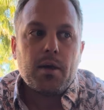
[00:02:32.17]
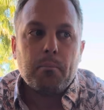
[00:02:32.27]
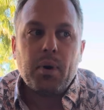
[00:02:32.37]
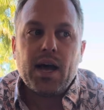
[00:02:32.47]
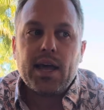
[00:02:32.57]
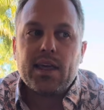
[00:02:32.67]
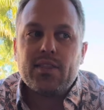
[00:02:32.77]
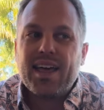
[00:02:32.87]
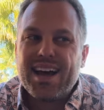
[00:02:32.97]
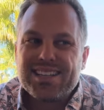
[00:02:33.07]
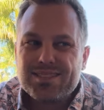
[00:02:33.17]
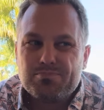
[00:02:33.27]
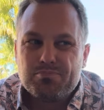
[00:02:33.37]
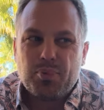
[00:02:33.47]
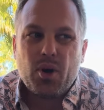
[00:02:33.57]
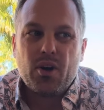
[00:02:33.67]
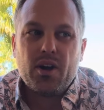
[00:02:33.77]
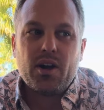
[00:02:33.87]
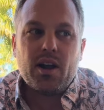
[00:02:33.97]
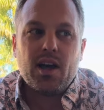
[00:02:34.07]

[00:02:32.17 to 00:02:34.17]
but that's part